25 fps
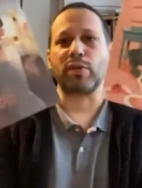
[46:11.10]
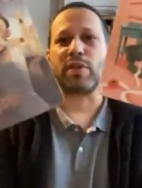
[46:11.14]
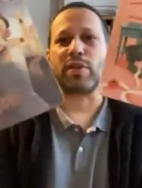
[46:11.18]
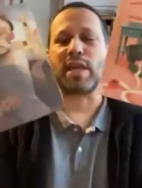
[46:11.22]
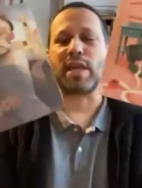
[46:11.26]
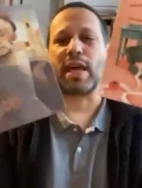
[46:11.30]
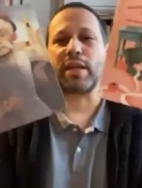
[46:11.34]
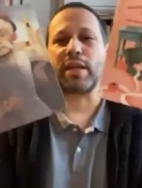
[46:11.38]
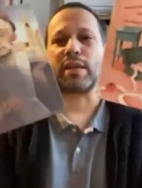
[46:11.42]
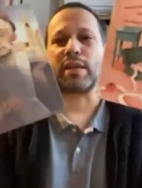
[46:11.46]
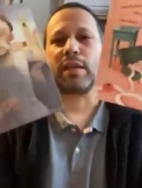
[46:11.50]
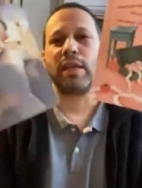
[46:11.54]

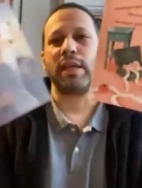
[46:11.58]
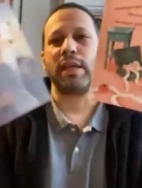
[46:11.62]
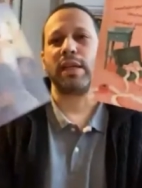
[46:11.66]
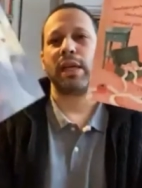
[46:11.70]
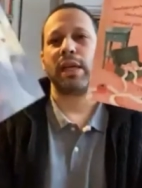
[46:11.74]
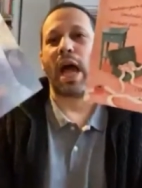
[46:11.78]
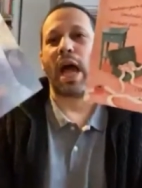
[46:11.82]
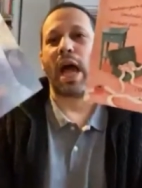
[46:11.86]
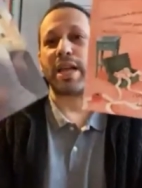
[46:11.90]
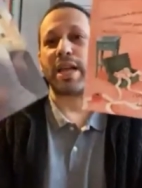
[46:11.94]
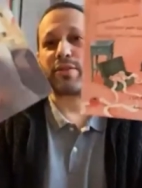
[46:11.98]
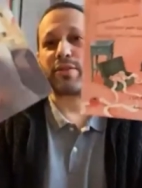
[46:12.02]
that
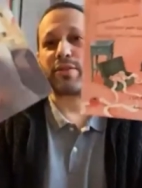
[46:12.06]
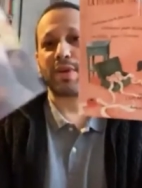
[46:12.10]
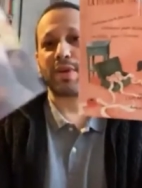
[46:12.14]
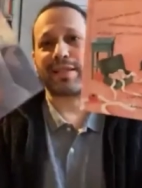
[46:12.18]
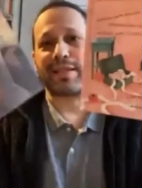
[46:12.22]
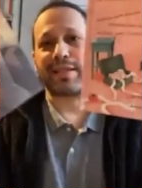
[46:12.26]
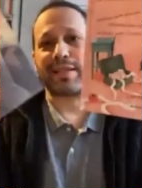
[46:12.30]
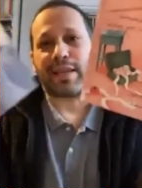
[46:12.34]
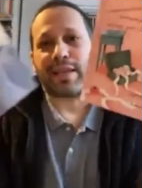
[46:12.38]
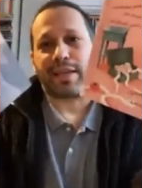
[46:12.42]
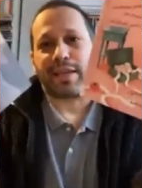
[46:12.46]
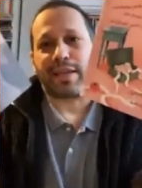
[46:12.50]
I
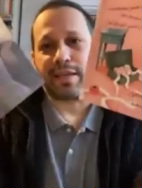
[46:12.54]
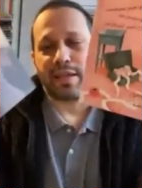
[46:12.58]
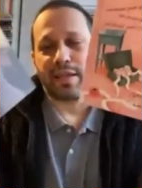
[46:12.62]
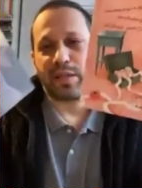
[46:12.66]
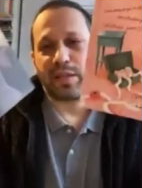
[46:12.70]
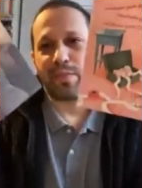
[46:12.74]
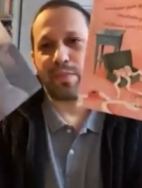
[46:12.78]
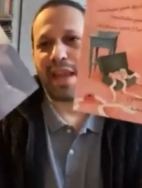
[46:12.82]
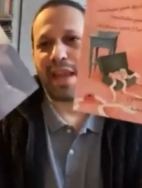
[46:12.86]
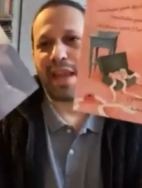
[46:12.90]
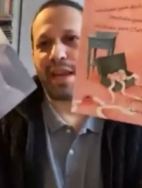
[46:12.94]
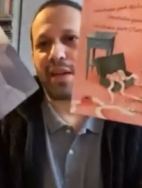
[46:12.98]
translated into
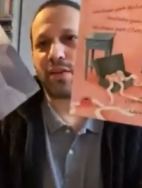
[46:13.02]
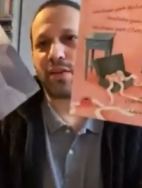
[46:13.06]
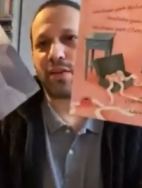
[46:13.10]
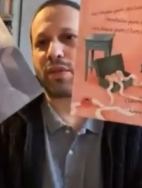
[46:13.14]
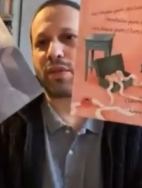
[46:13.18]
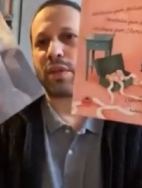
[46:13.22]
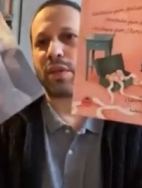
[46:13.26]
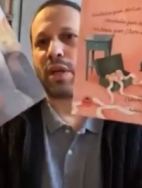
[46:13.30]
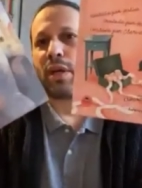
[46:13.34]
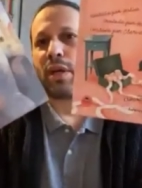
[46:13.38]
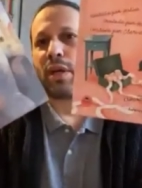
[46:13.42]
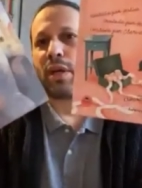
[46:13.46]

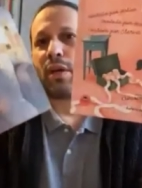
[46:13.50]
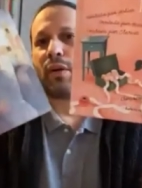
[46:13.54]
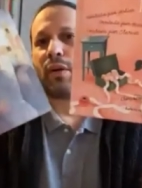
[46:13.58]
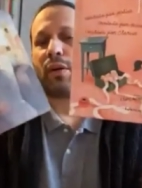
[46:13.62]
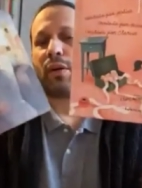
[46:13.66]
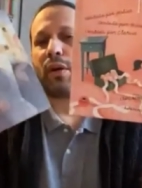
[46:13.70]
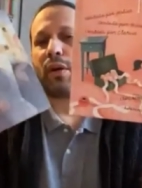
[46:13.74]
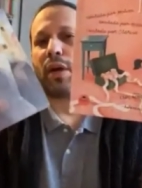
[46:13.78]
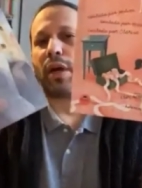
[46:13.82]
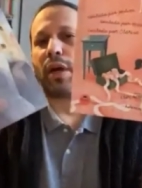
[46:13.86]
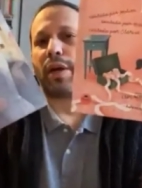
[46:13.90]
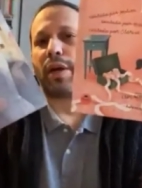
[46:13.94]
Spanish,
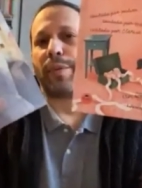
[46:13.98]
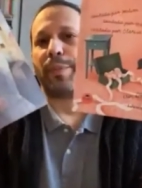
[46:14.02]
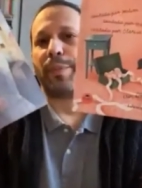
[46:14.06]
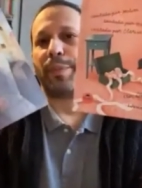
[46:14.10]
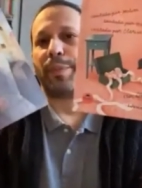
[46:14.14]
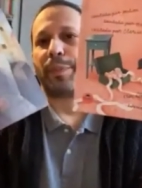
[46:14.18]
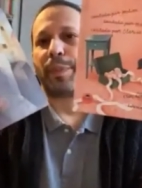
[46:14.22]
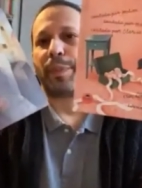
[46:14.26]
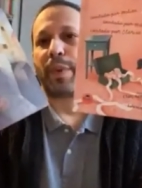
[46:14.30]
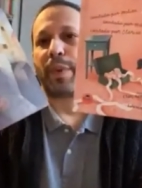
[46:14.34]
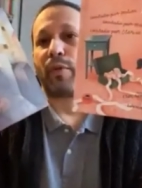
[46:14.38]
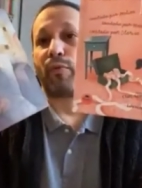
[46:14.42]

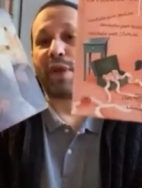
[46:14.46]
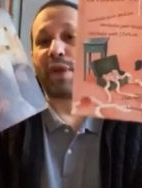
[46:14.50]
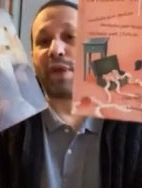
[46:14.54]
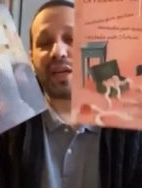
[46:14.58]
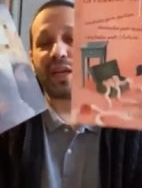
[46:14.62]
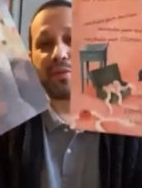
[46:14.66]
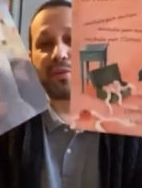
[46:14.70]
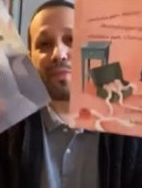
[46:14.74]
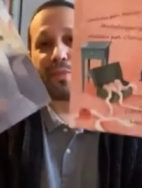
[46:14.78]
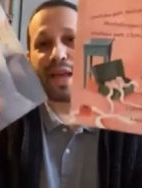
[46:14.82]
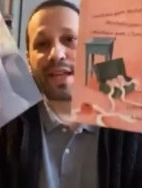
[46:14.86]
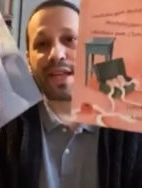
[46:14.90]
written by